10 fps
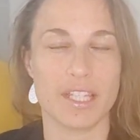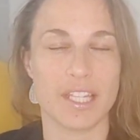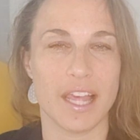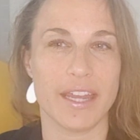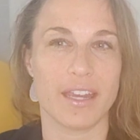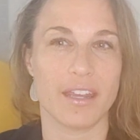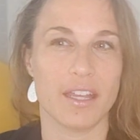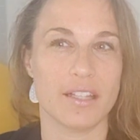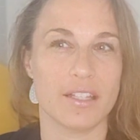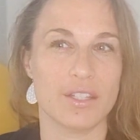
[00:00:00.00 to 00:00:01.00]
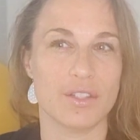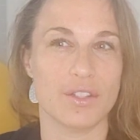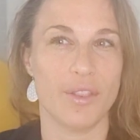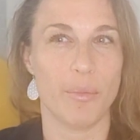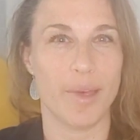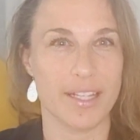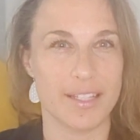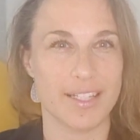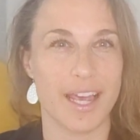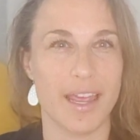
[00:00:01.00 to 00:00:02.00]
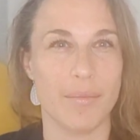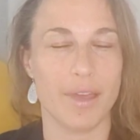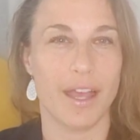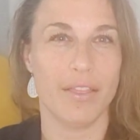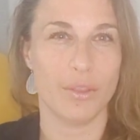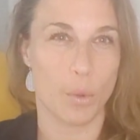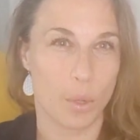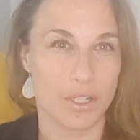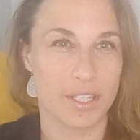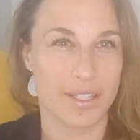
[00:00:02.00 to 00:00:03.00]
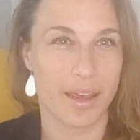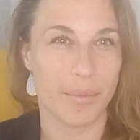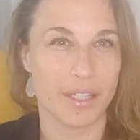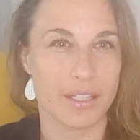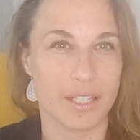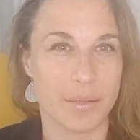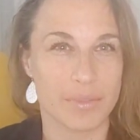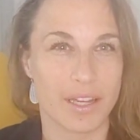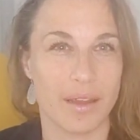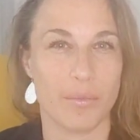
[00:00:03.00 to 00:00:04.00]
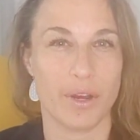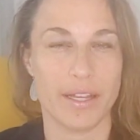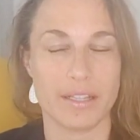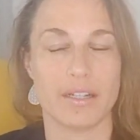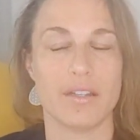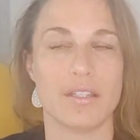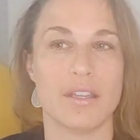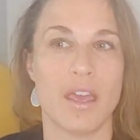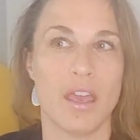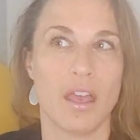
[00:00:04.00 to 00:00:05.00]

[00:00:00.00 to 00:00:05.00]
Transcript: It's like, it's the best time and the worst time at the same time, right? There's